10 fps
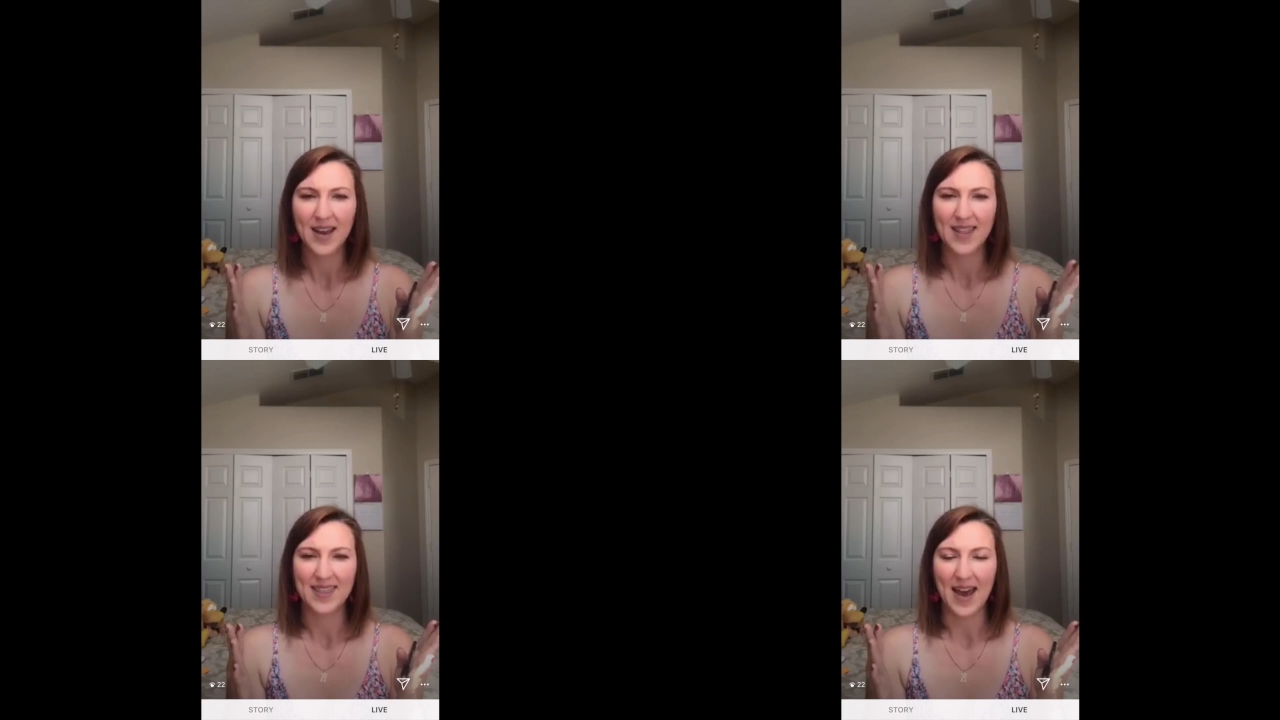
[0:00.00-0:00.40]

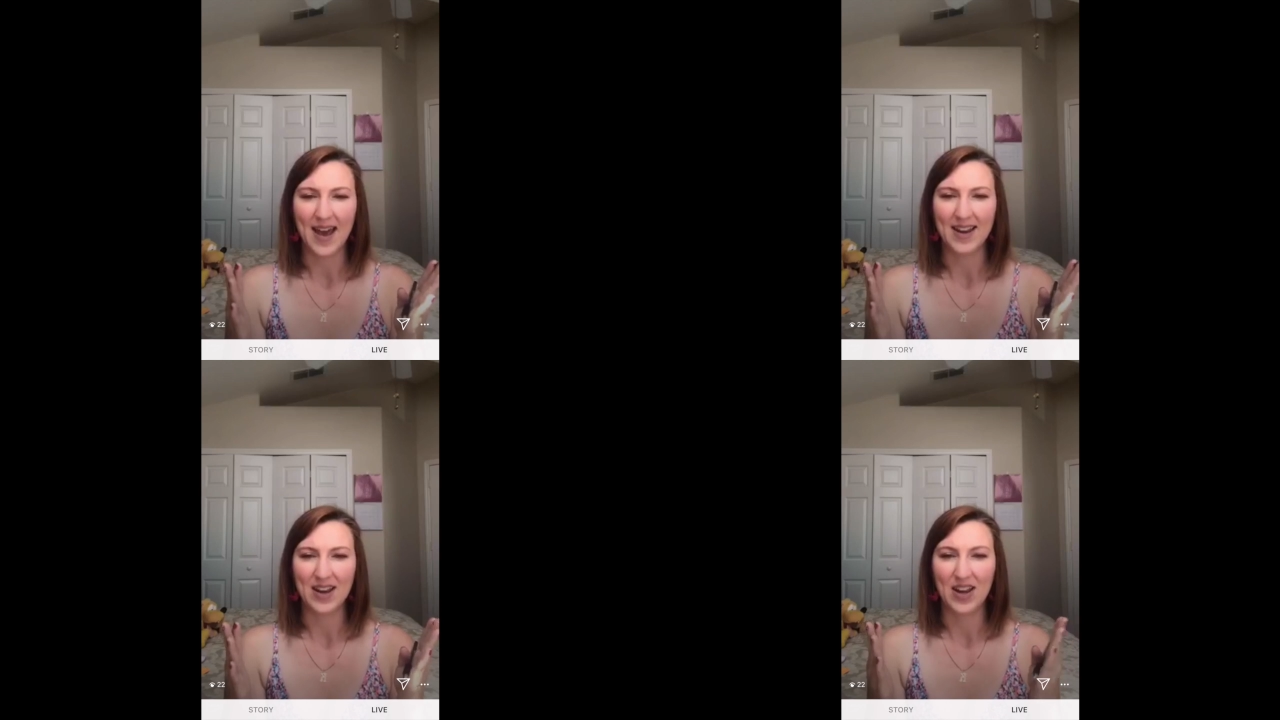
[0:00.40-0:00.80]

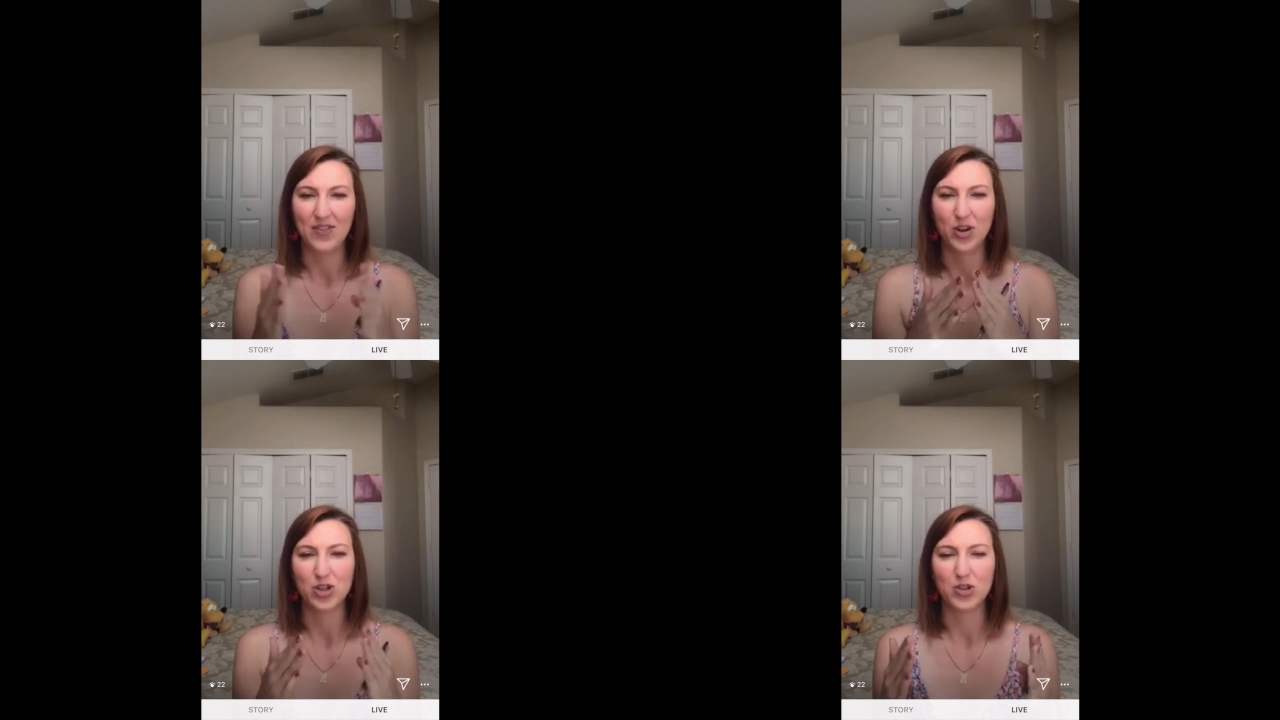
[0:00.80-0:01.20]
that if
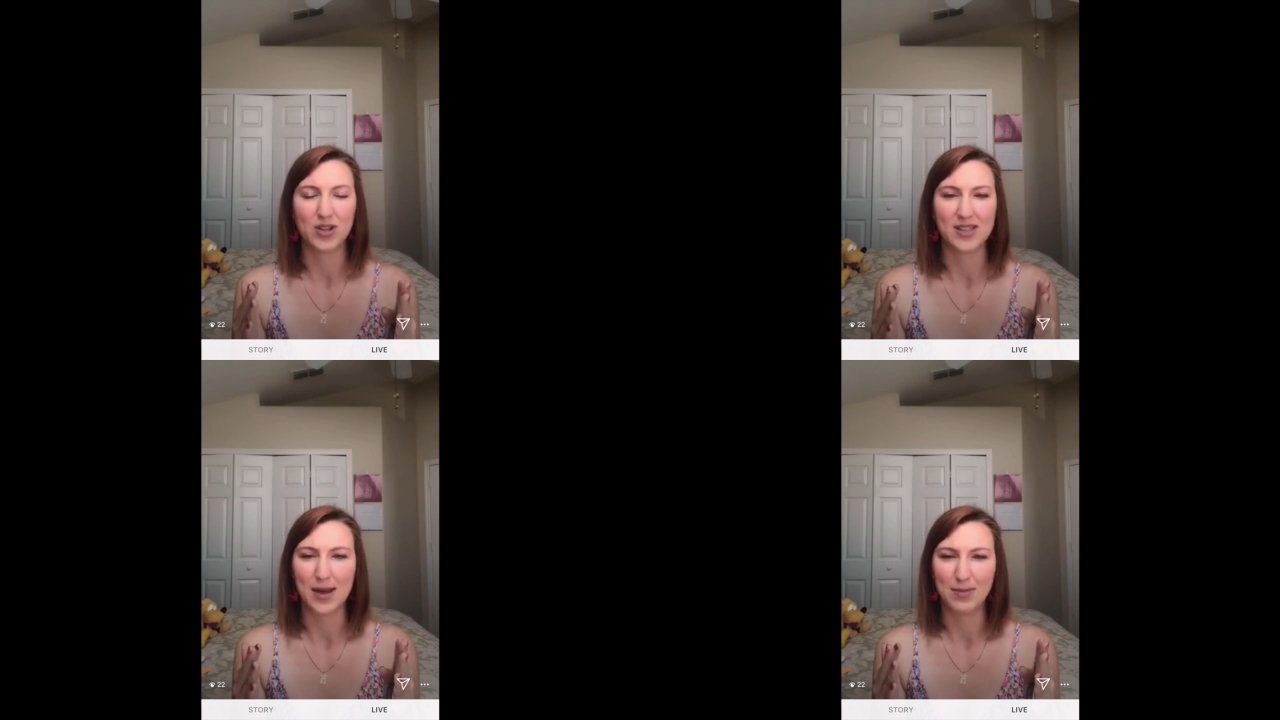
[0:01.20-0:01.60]
you're just doing the
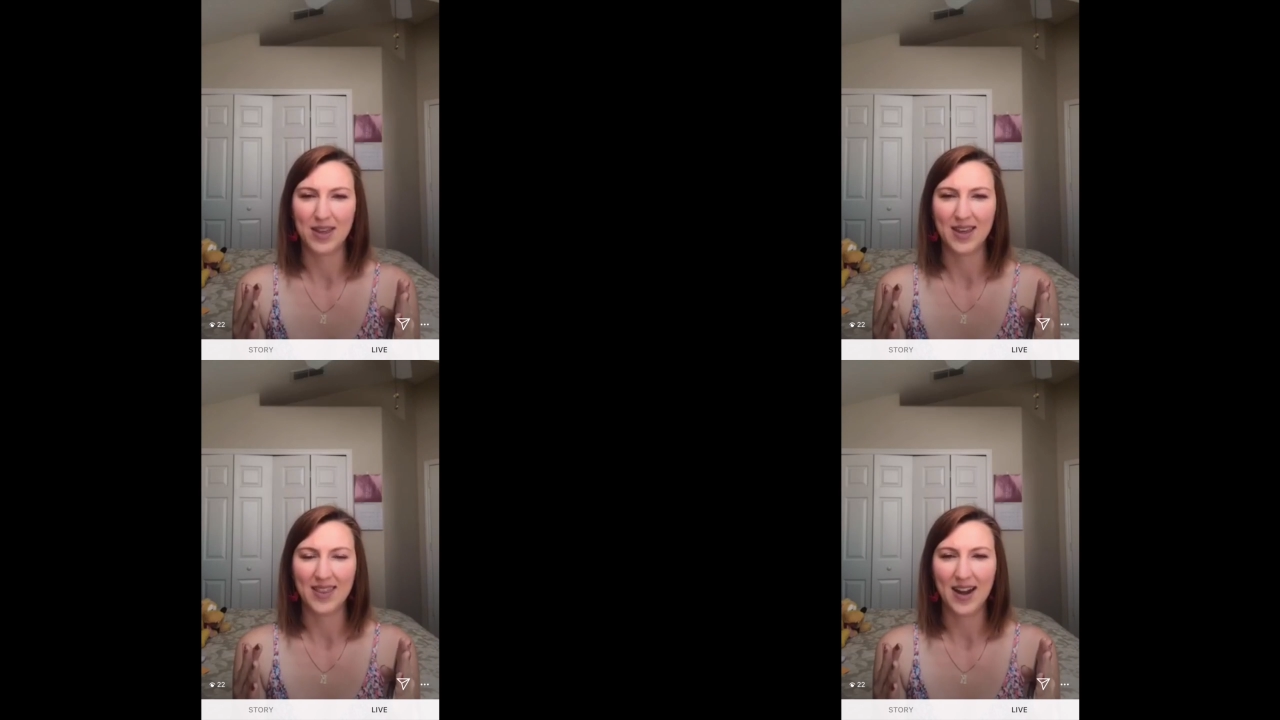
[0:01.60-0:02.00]
same
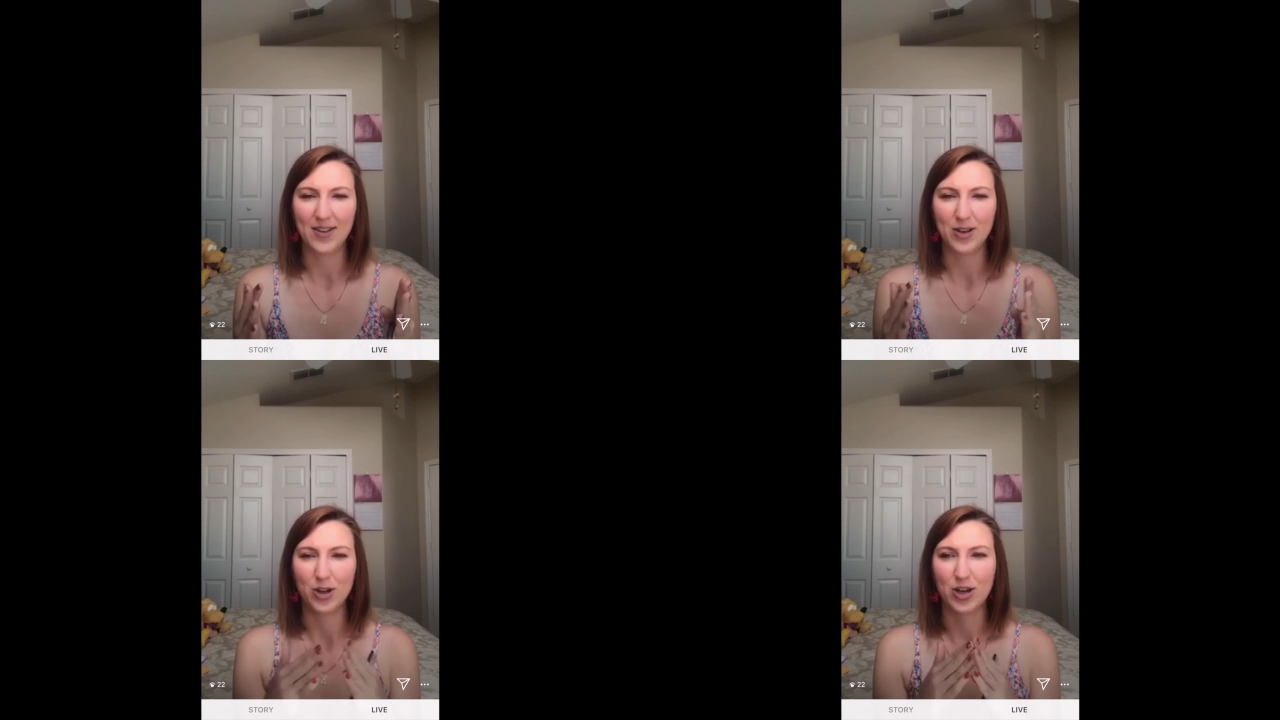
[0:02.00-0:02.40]
thing there,
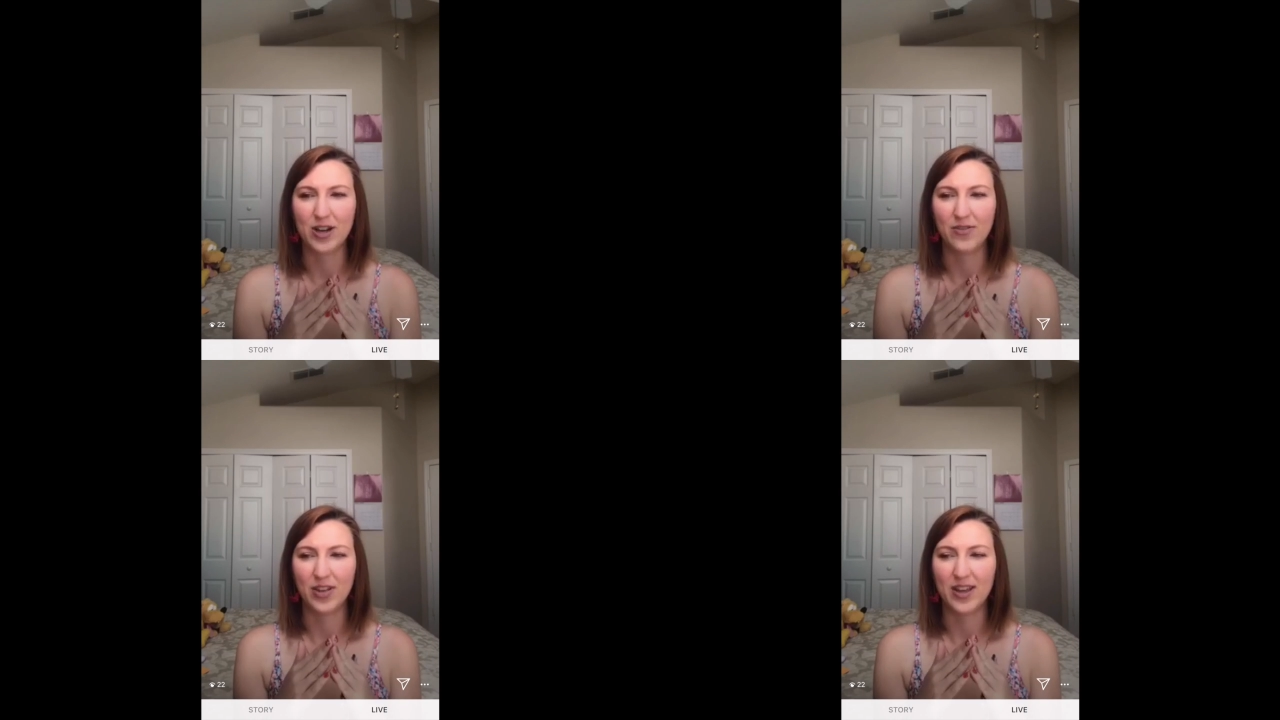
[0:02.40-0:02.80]
you're gonna
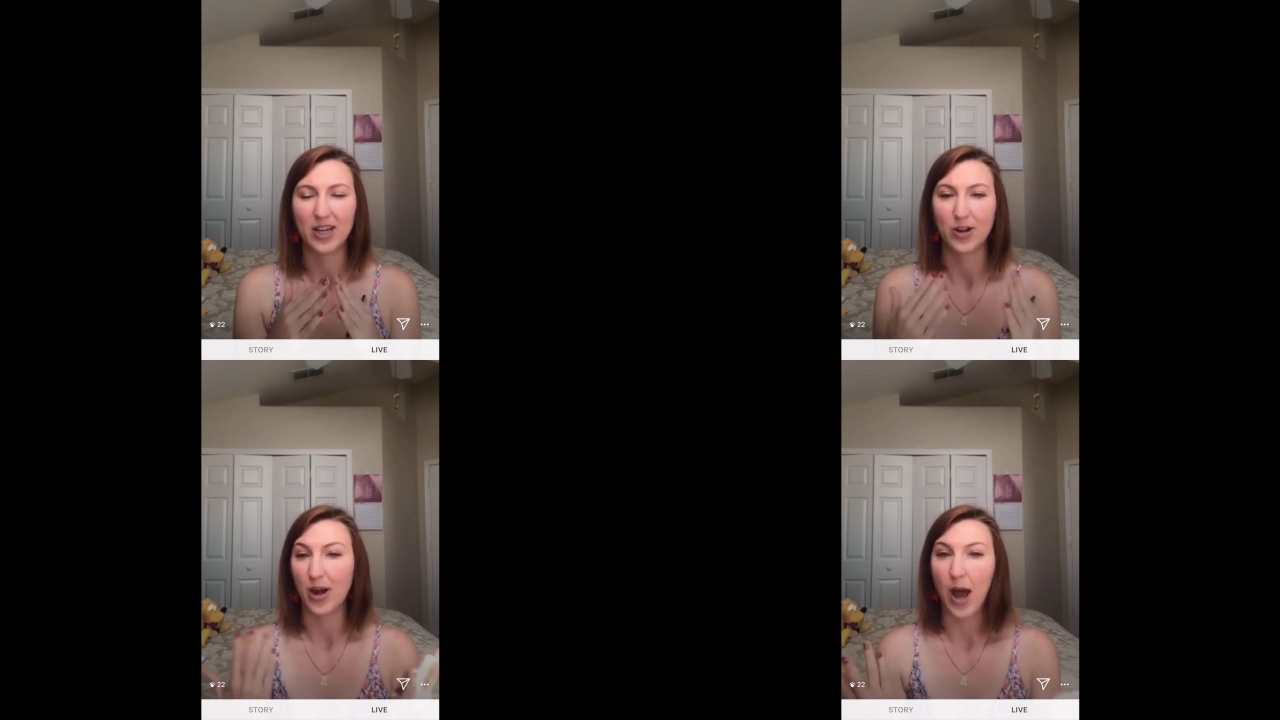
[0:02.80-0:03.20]
feel like
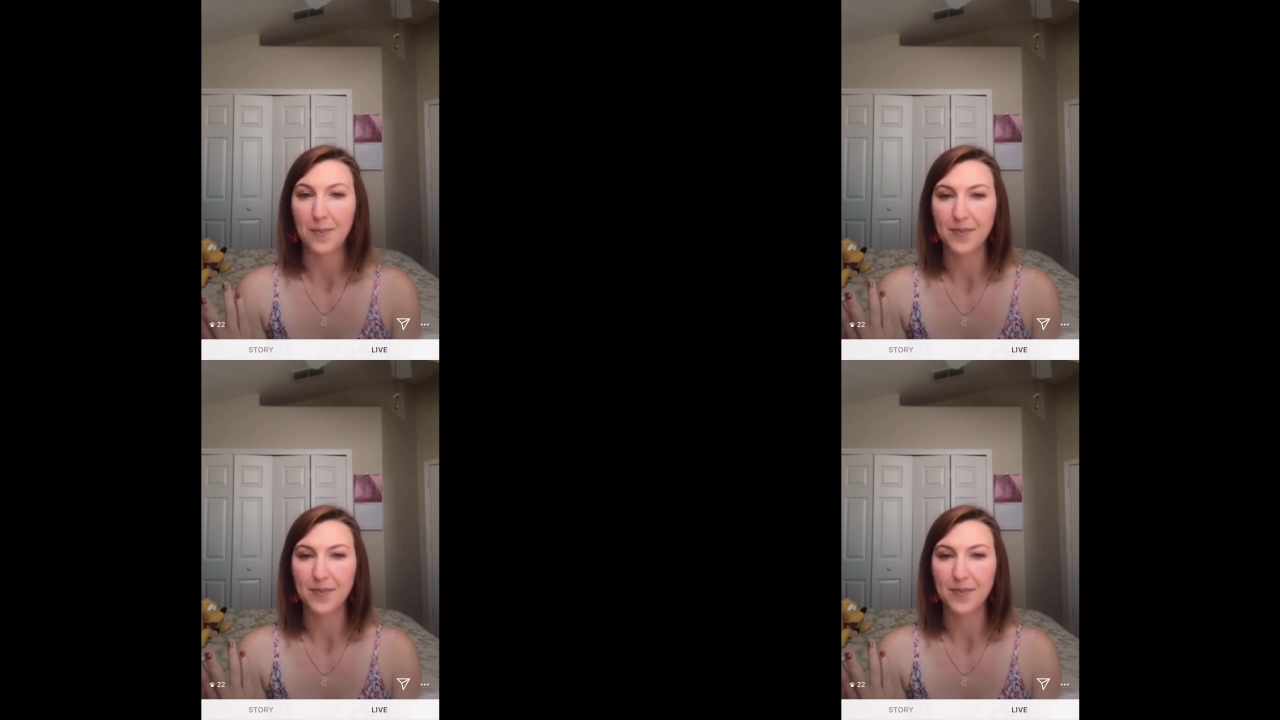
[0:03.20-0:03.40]
you're numb.